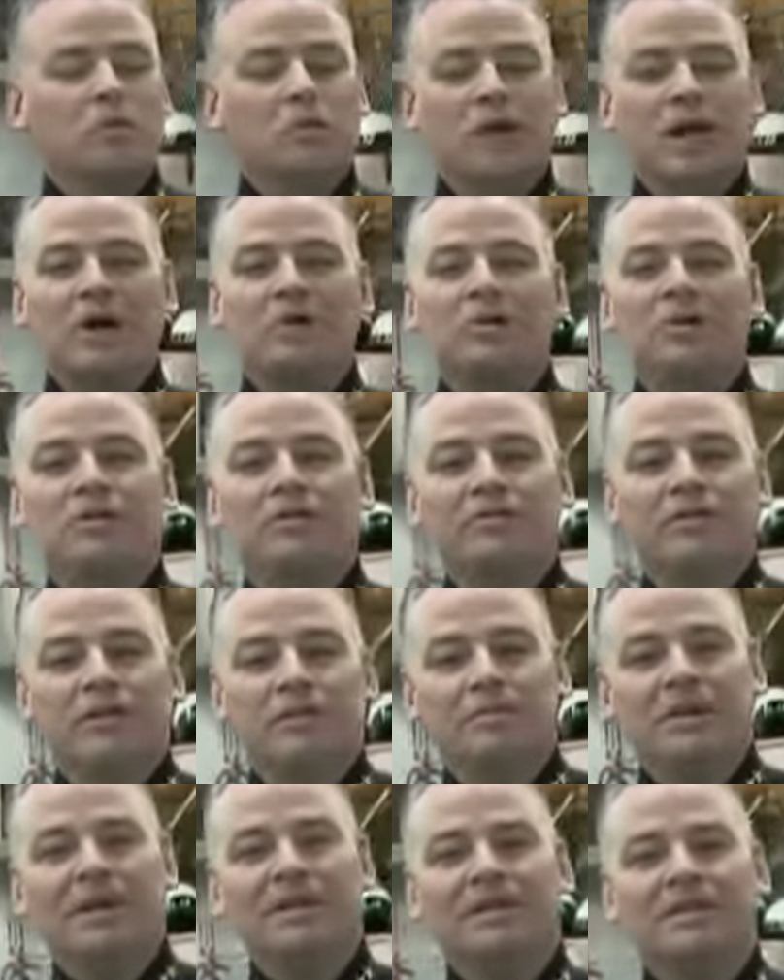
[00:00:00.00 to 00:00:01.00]
We're now in the
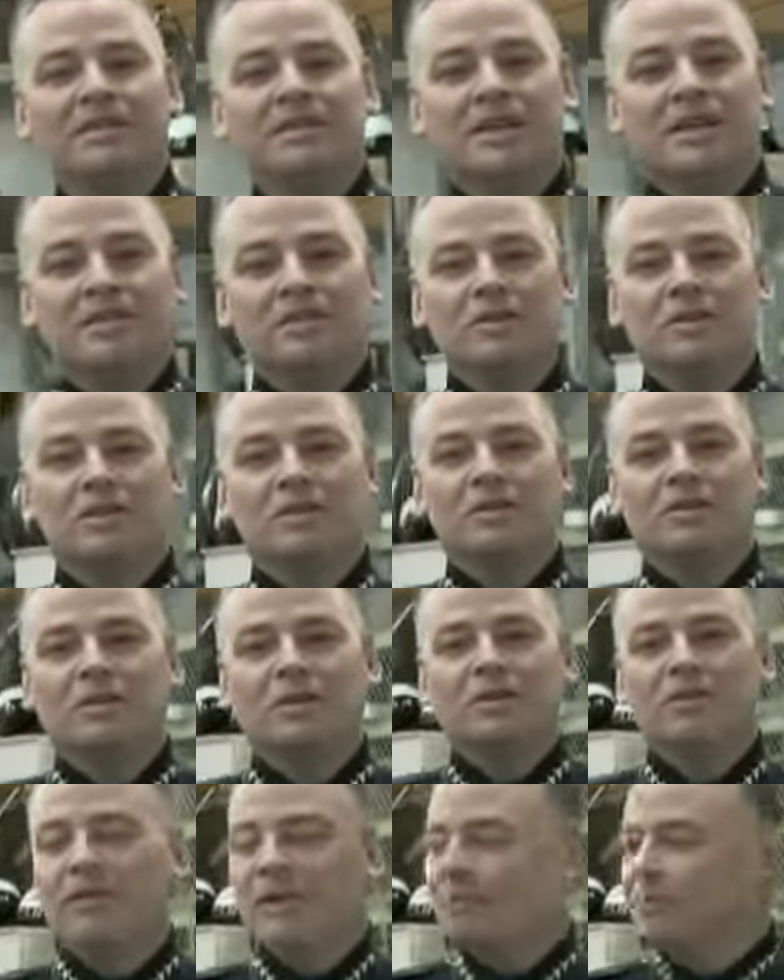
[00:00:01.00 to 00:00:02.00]
fleet maintenance section here at
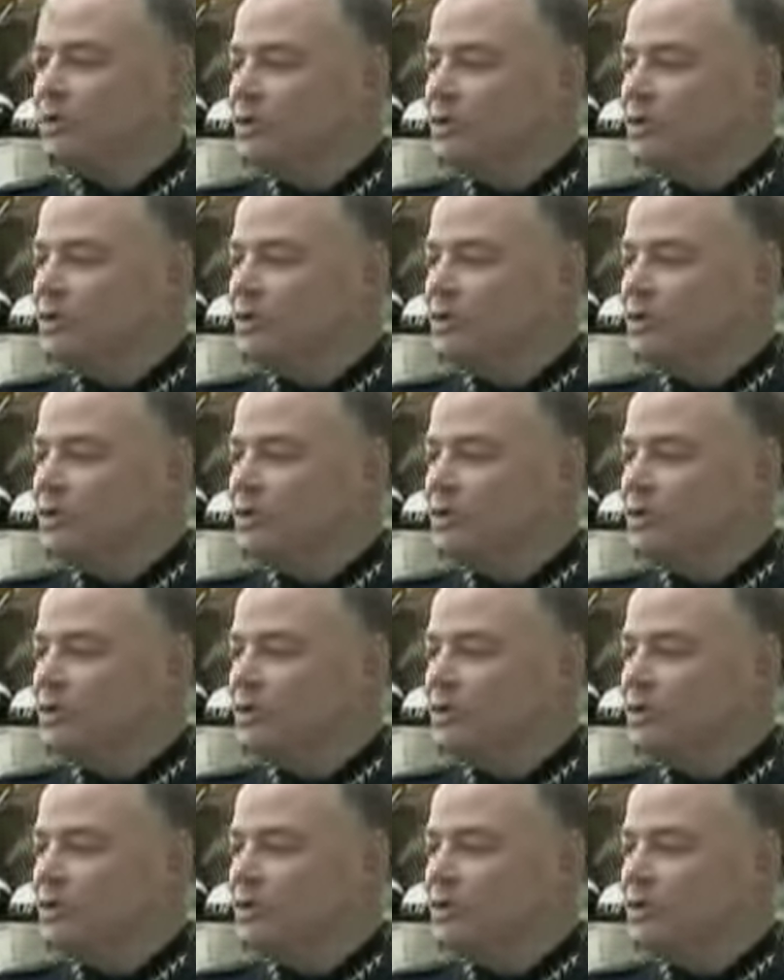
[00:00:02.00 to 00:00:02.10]
the Novi